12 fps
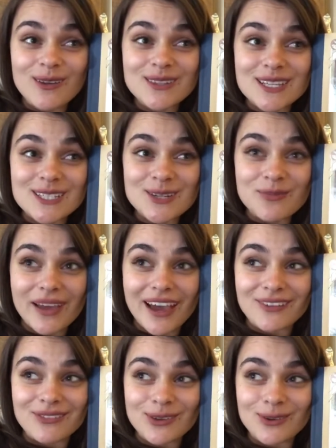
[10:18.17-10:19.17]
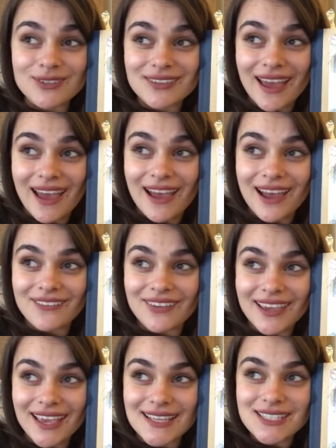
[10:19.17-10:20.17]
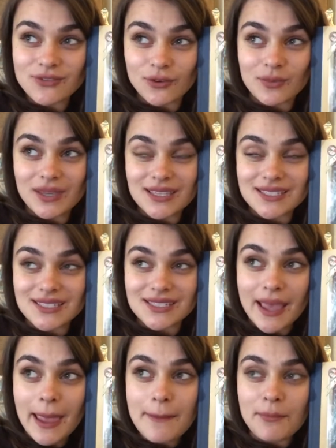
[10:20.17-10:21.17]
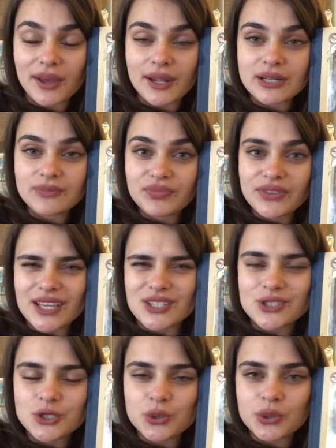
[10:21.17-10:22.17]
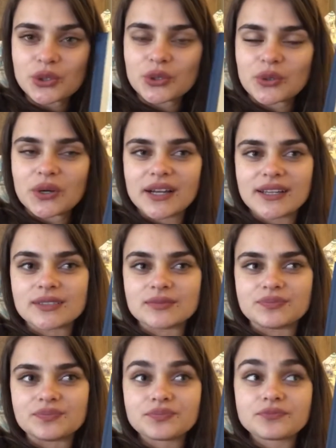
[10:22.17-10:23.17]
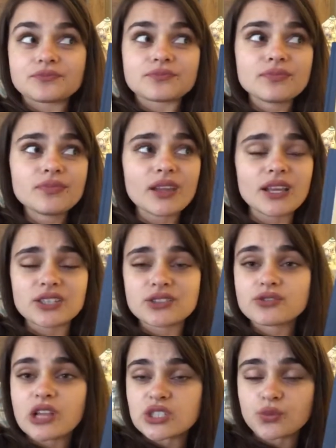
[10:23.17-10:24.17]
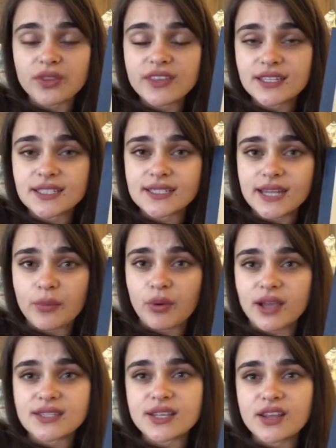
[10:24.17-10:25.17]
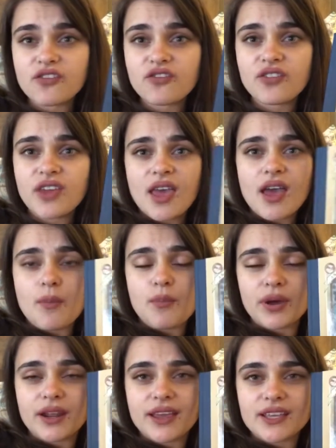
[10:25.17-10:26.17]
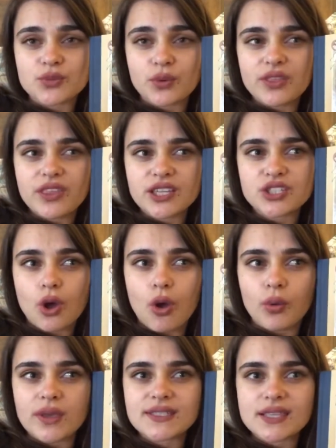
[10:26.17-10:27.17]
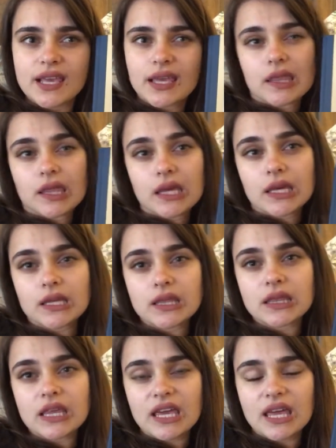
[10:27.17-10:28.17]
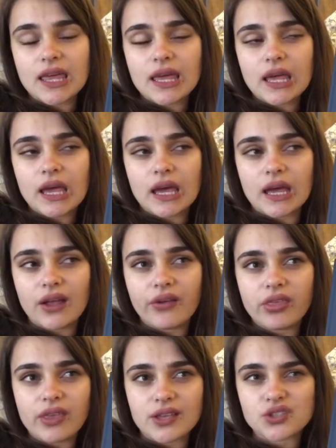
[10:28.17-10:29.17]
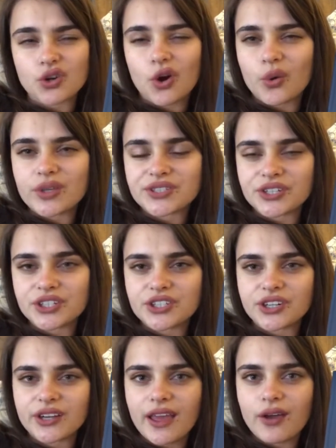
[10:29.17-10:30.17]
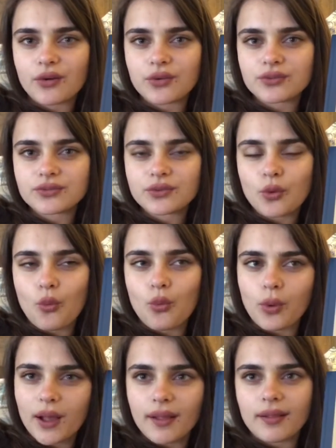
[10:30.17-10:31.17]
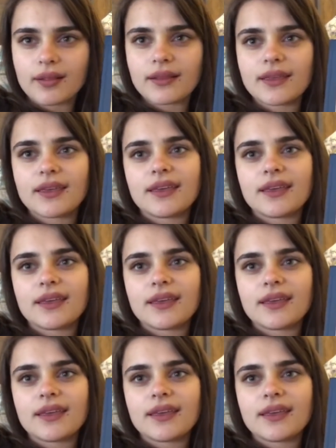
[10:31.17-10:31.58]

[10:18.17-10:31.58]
such a bad view to have, I guess, for me to say, but it's true. And it's one thing to stay positive, but it's one thing to always think things are always going to turn out well.